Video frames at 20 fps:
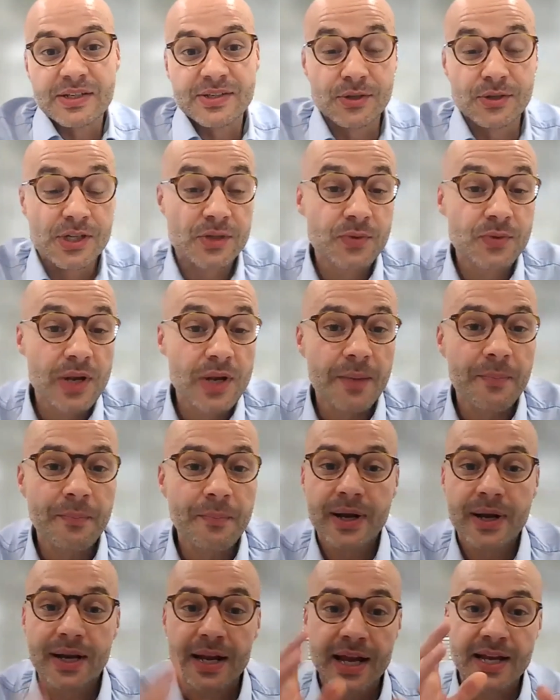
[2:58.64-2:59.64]
So this will
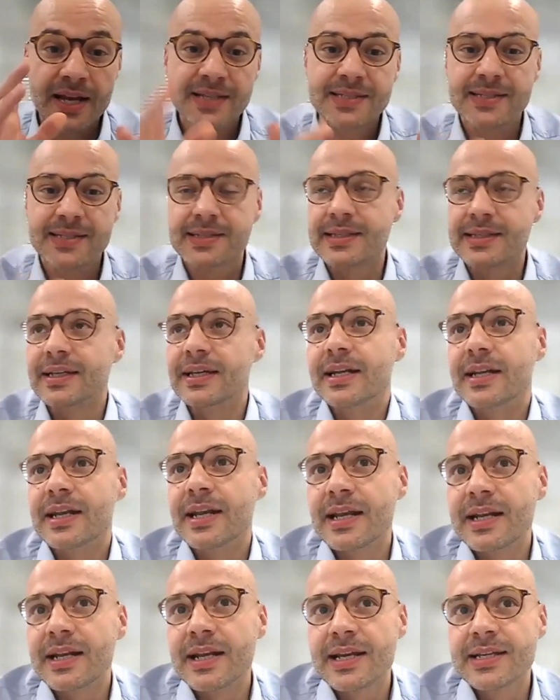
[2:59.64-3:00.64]
happen
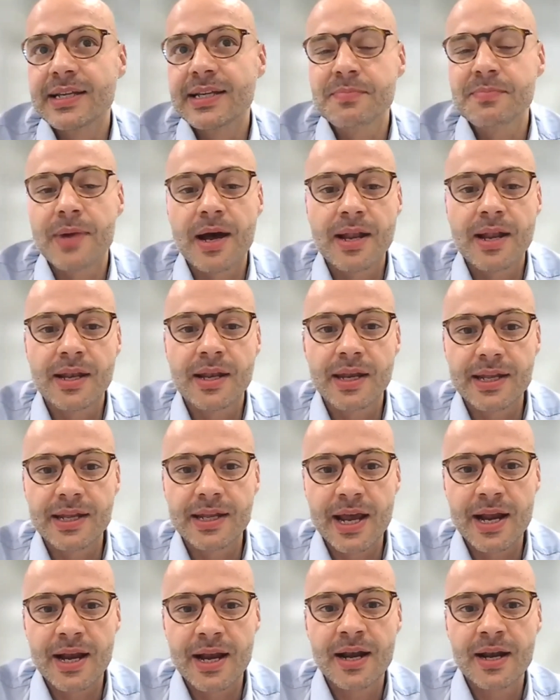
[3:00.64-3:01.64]
next Monday.
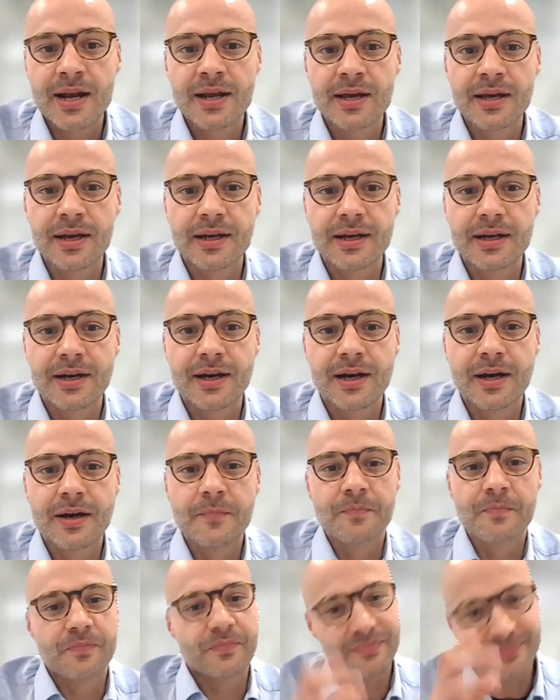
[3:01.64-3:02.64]
Then
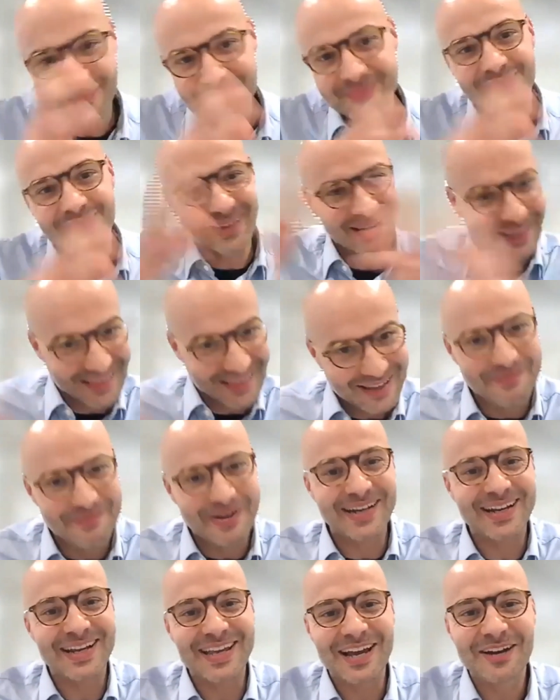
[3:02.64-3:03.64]
the
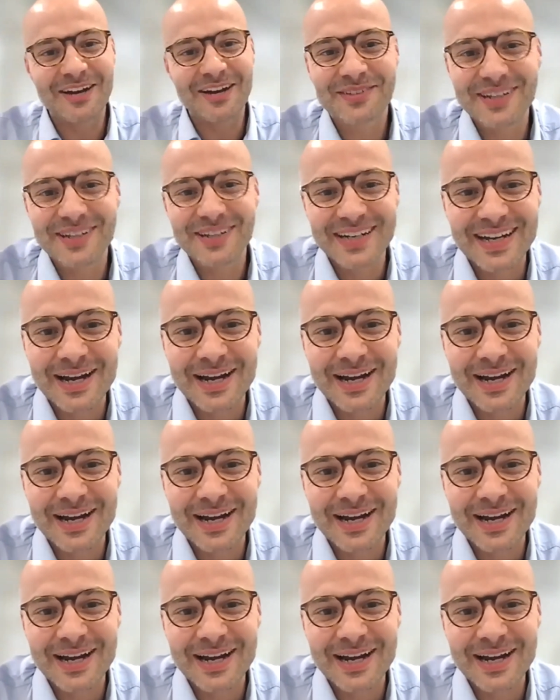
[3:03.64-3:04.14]
Monday after,